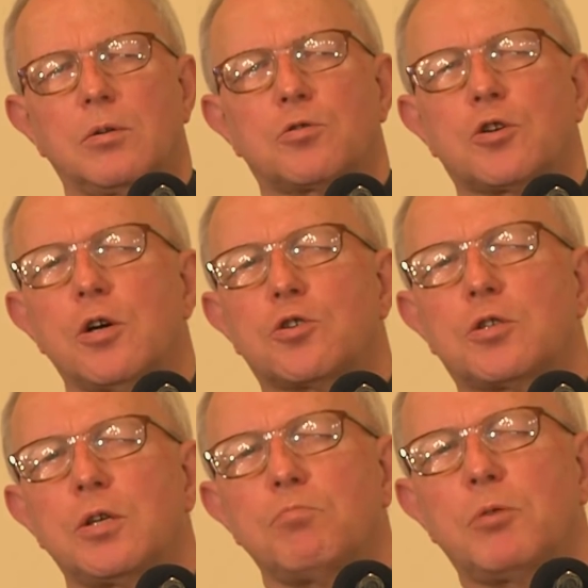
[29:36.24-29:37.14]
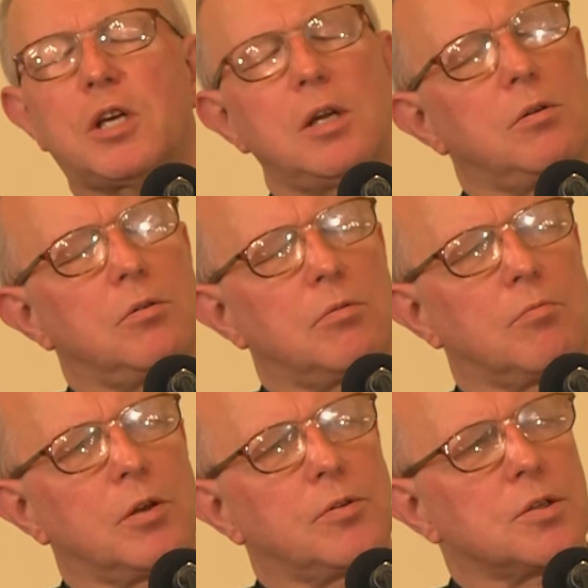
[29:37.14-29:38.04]
The church didn't begin
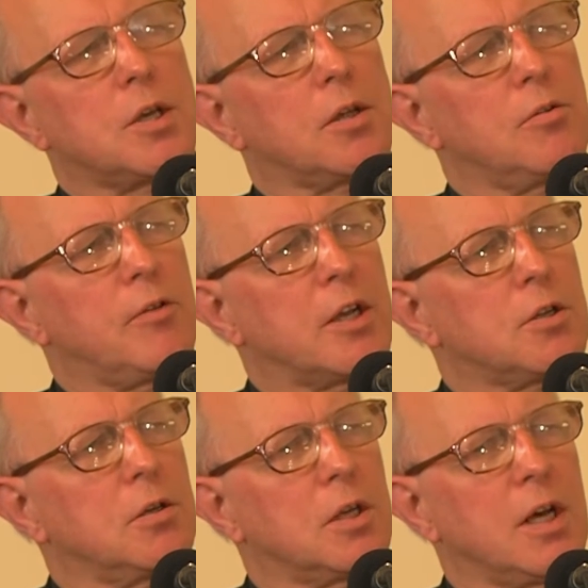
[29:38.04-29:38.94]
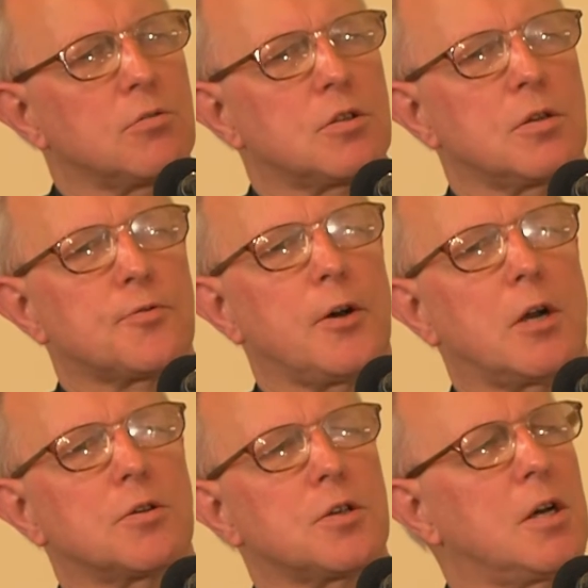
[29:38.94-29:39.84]
with the Second Vatican Council, as
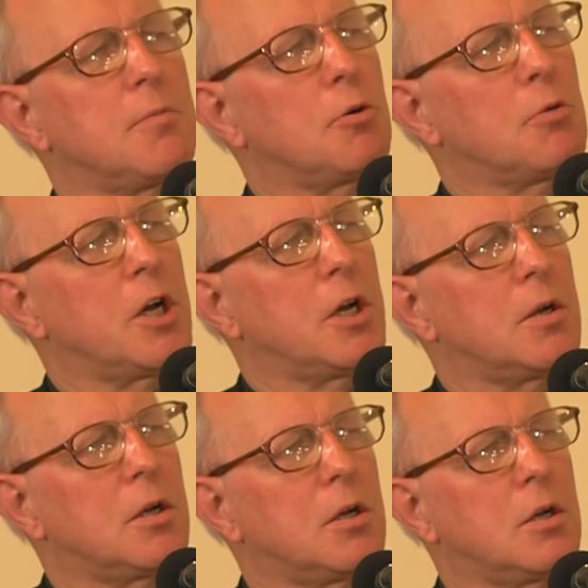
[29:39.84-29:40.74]
far as I am aware.